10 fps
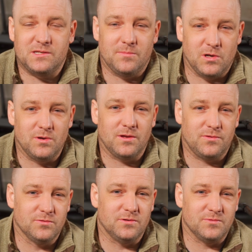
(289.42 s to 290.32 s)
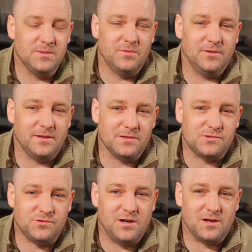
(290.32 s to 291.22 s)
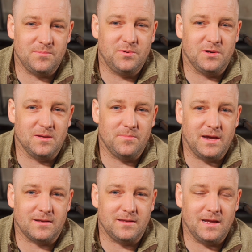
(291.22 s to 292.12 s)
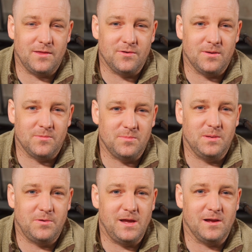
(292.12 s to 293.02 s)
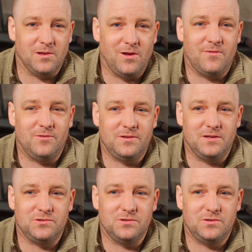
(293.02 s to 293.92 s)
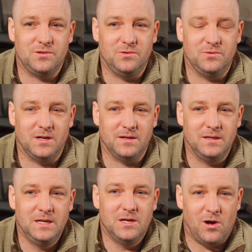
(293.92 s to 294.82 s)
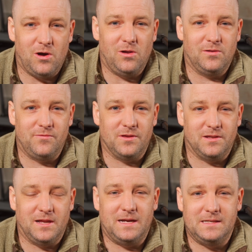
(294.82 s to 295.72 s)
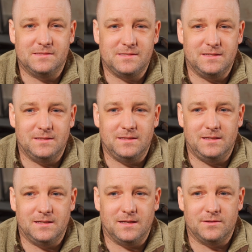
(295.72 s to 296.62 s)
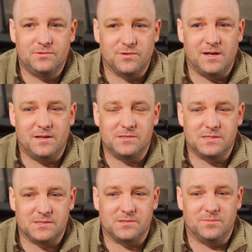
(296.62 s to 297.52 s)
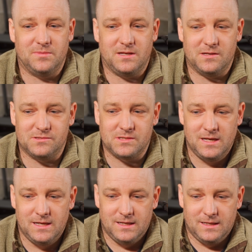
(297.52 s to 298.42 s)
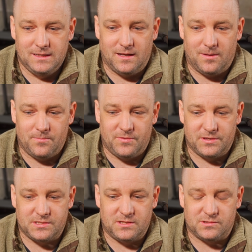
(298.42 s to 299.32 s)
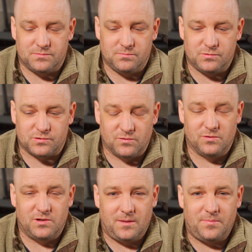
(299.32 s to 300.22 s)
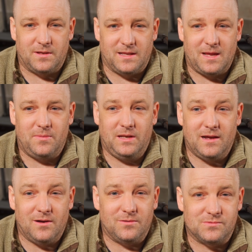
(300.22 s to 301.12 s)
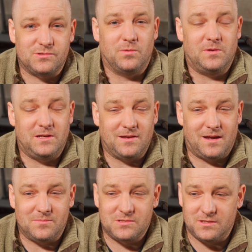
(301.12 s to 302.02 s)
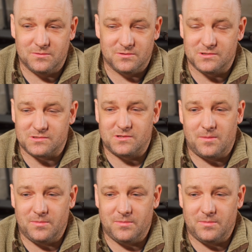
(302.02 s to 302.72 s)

I'm going through and rebuilding this truck and putting it back together, I'm going to be paying a lot of attention to all of the lines in the tranny system, because This has screwed up and let me down so many times, you would just not